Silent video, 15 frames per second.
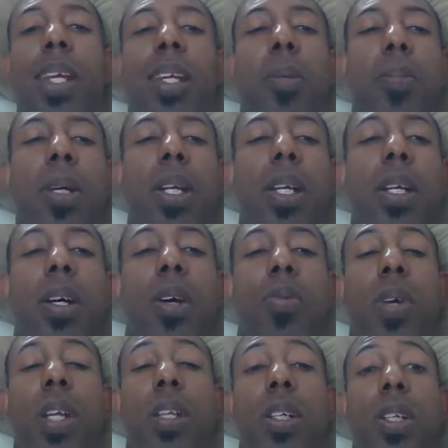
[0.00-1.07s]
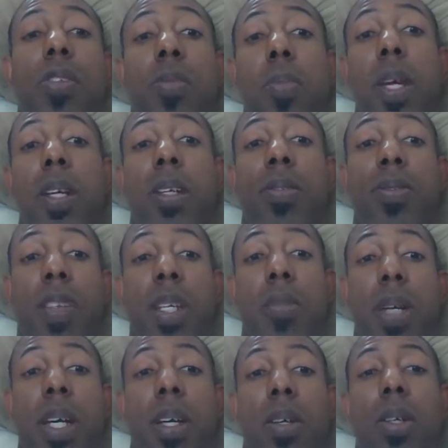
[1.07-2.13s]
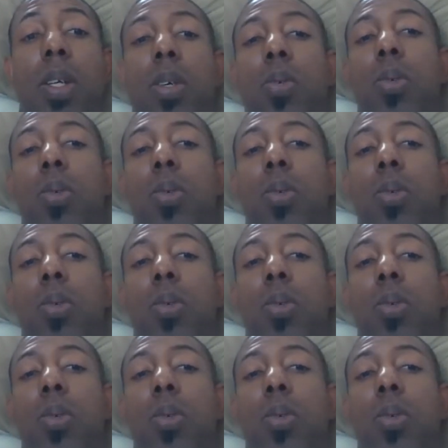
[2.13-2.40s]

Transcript: Depending on whether it's male or female,